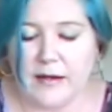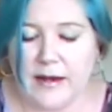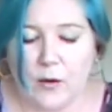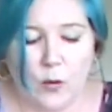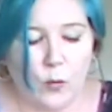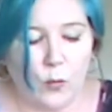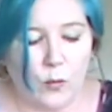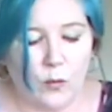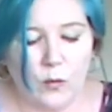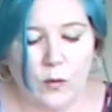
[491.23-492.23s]
Now,
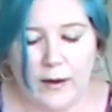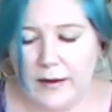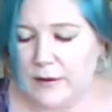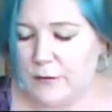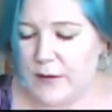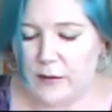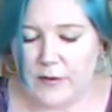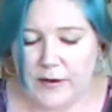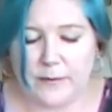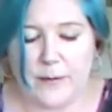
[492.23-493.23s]
I have
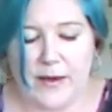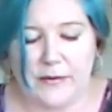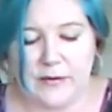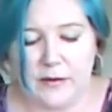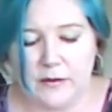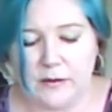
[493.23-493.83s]
found that it's best